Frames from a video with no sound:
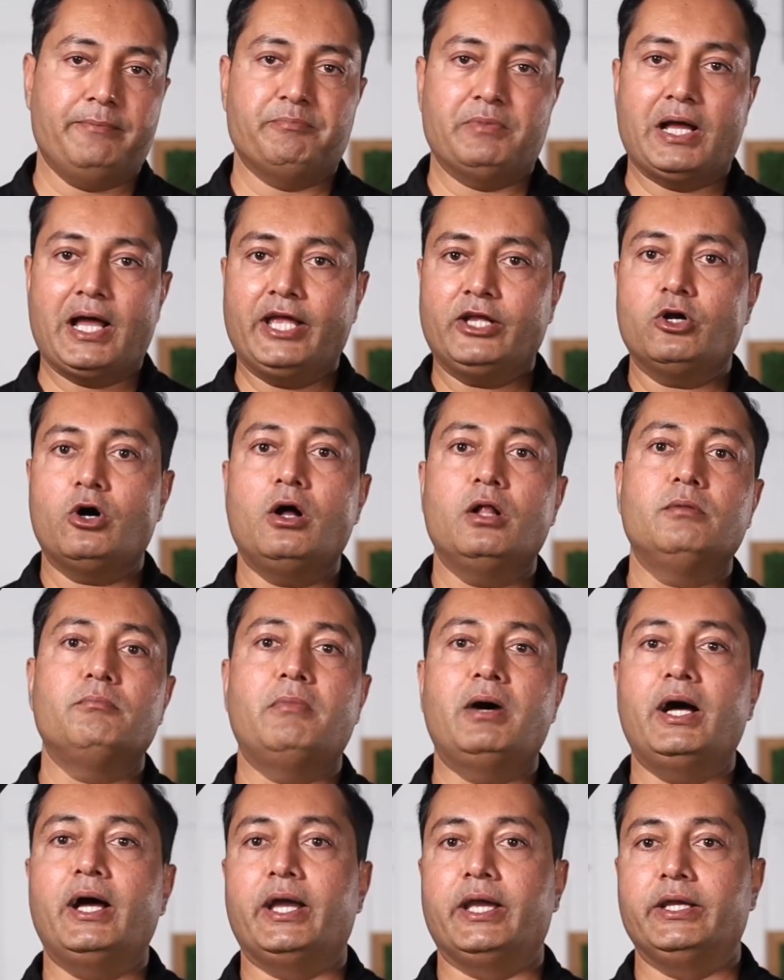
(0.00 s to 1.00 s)
I call
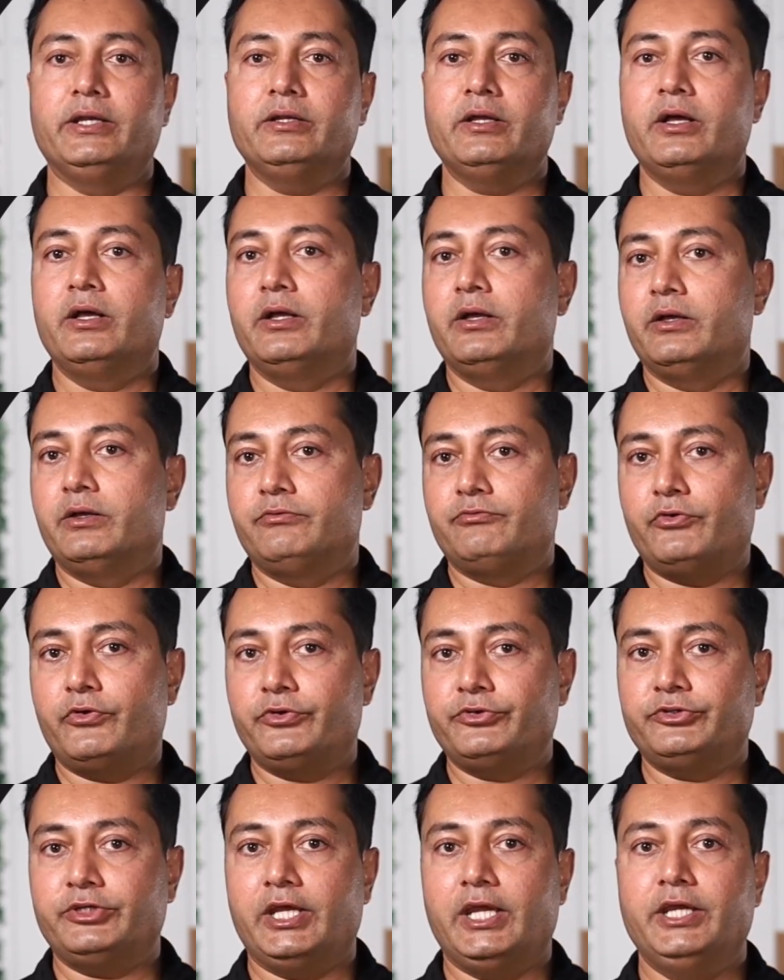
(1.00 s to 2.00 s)
mine
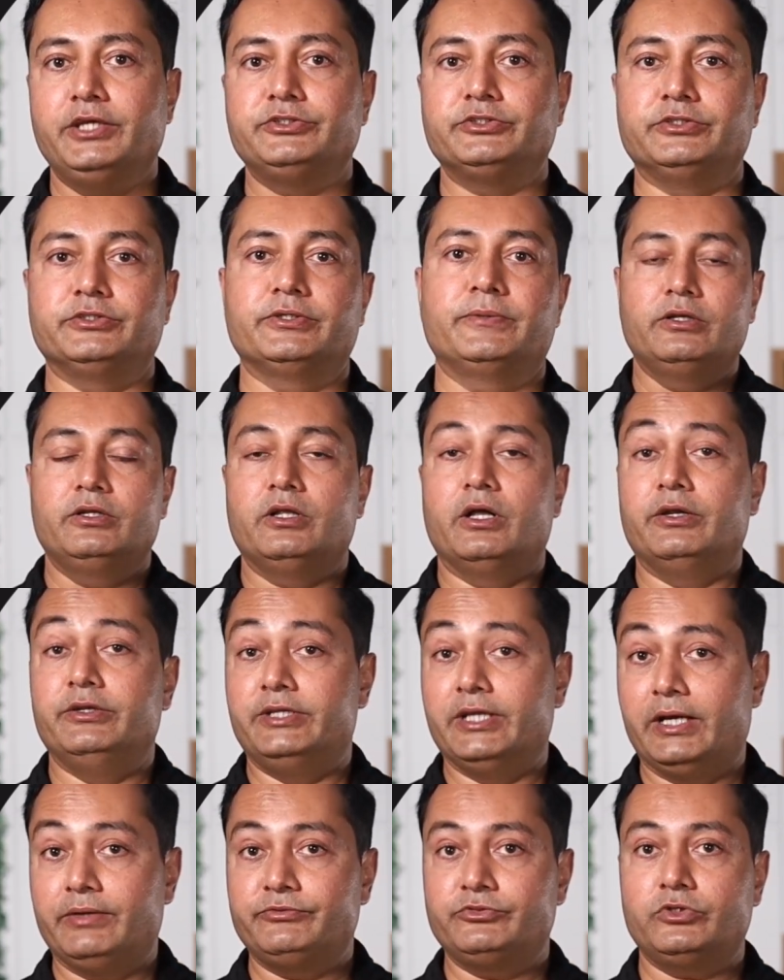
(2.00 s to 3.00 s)
first agent, a
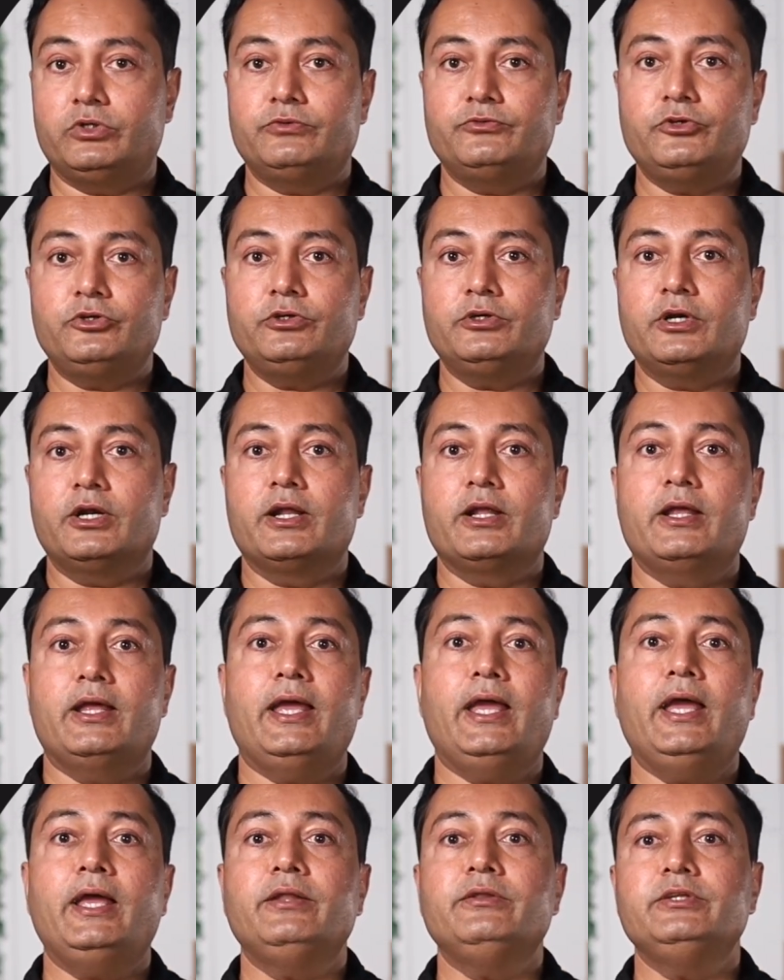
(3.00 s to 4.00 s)
dev server,
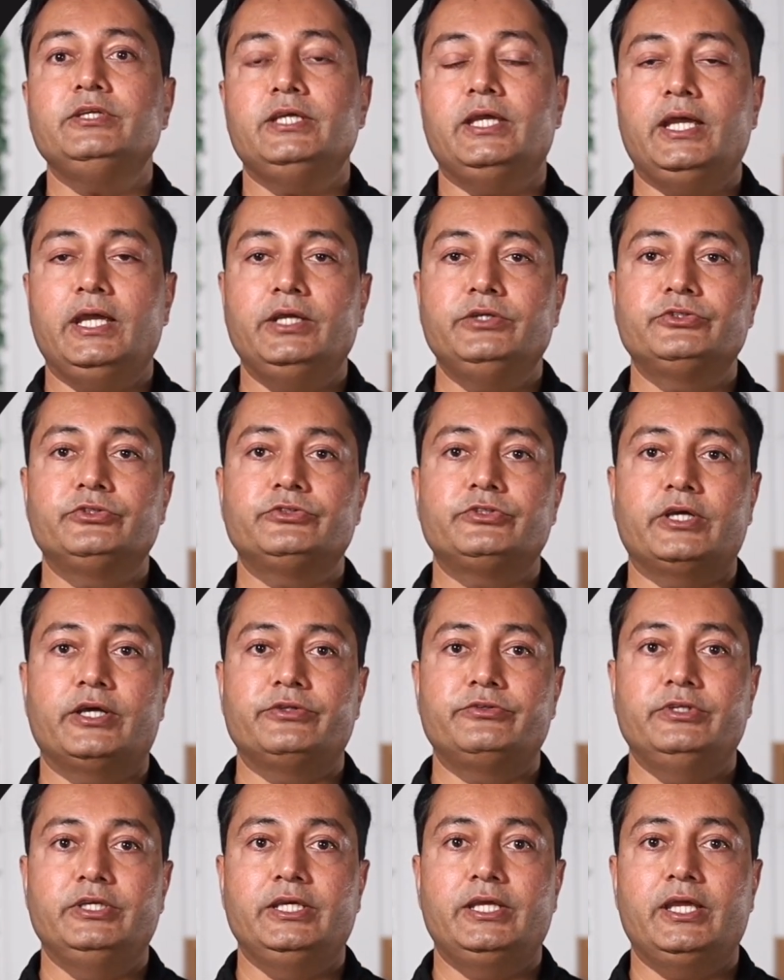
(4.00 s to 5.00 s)
and the agent's
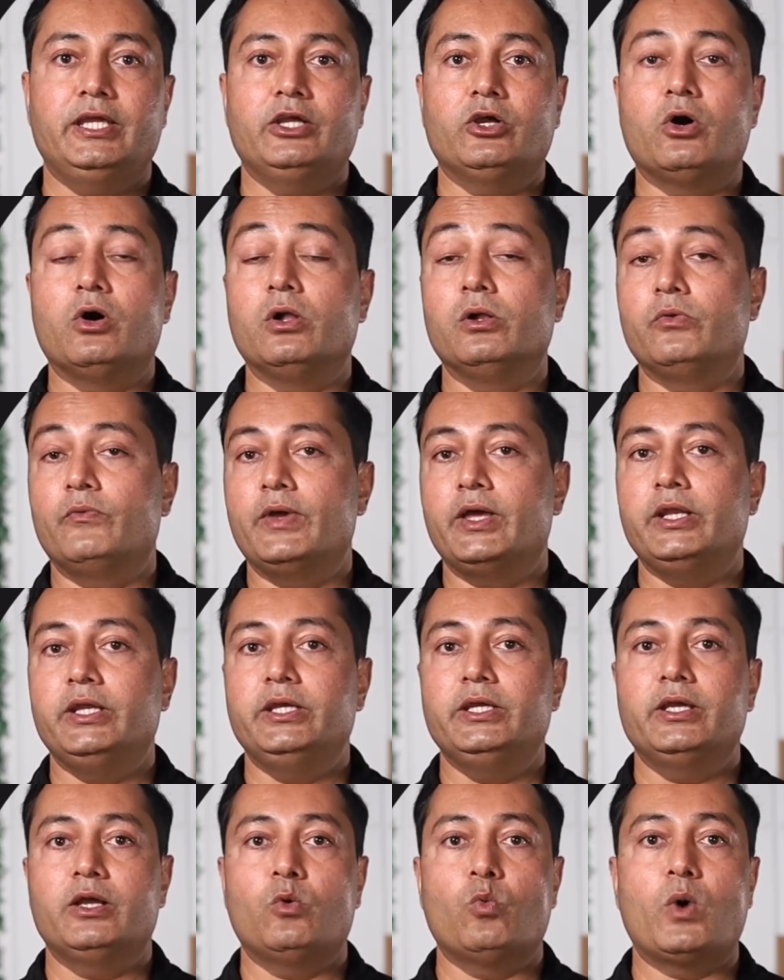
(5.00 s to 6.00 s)
SDK already
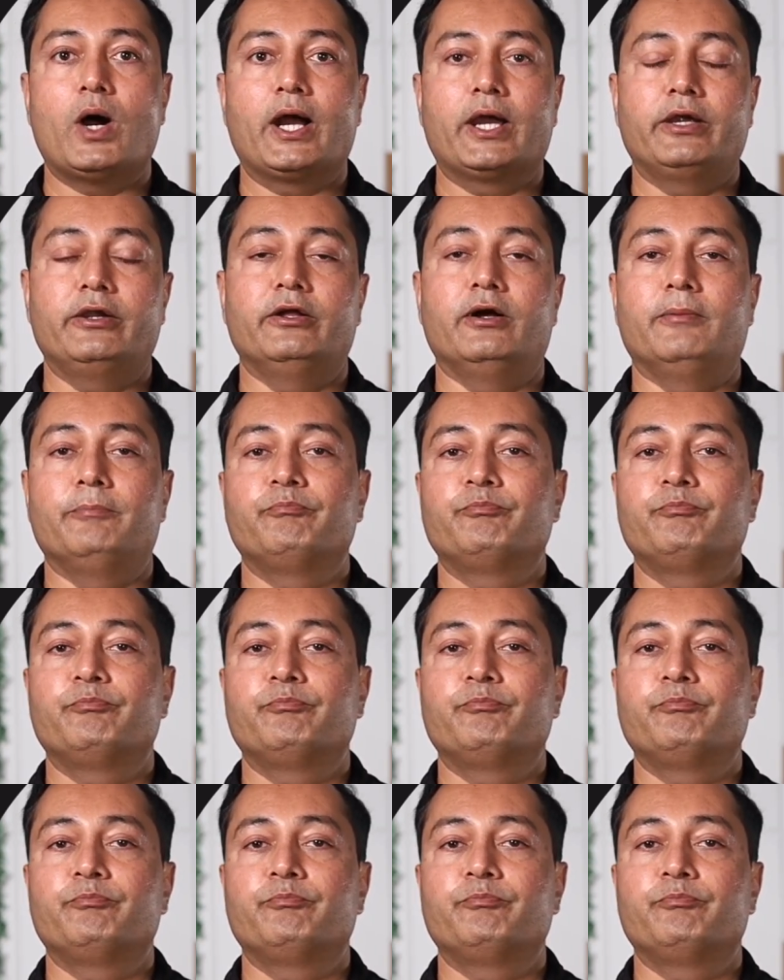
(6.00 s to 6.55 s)
wired up.